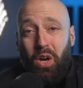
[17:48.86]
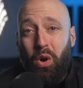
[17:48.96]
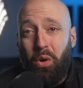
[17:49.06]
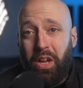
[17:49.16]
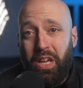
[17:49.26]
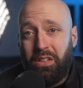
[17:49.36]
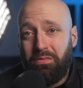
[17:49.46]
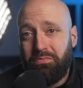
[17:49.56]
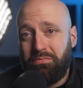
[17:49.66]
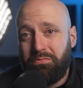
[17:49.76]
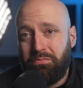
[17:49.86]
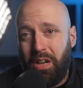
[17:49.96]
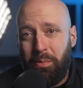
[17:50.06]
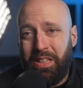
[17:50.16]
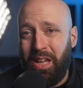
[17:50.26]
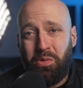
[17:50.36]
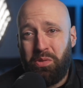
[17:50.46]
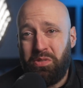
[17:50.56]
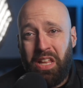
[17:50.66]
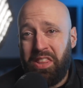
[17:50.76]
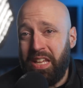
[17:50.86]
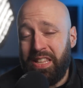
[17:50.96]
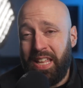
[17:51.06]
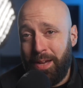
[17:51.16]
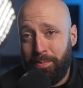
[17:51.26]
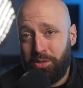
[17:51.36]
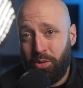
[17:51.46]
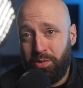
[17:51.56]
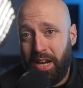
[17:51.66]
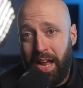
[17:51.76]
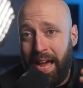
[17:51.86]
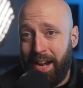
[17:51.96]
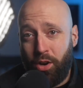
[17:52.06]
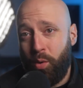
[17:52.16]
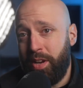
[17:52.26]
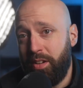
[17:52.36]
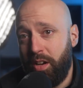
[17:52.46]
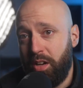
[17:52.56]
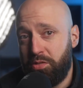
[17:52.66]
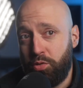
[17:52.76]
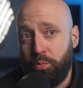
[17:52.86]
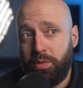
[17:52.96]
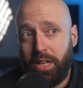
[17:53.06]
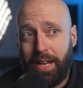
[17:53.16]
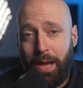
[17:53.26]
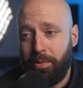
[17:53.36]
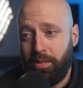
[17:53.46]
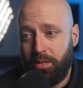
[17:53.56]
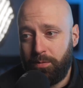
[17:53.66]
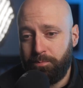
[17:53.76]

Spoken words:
Okay. I mean, there was nothing in that episode that I hadn't already assumed had happened.